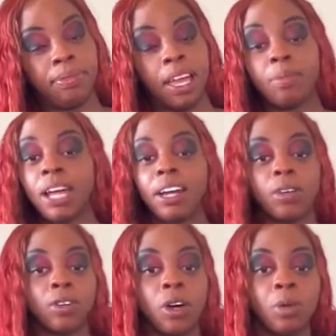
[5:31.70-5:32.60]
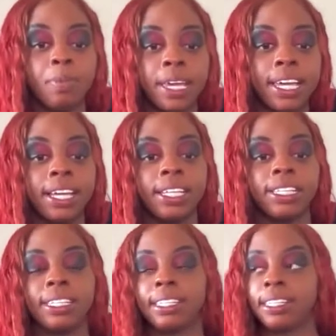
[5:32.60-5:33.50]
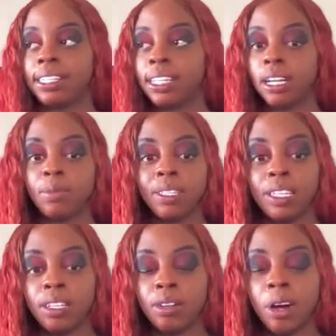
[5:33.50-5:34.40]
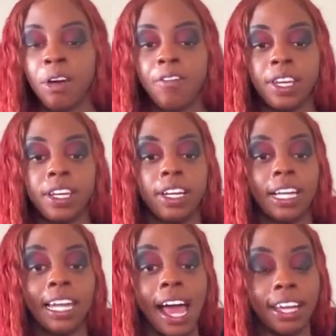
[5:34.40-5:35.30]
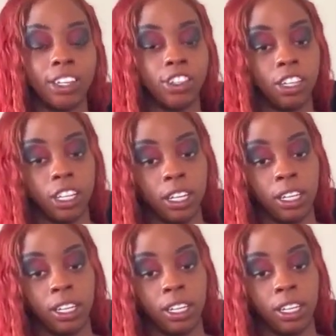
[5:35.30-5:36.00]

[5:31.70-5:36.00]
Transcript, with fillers: I'm not on no meds, and I'm still over here clocking shit.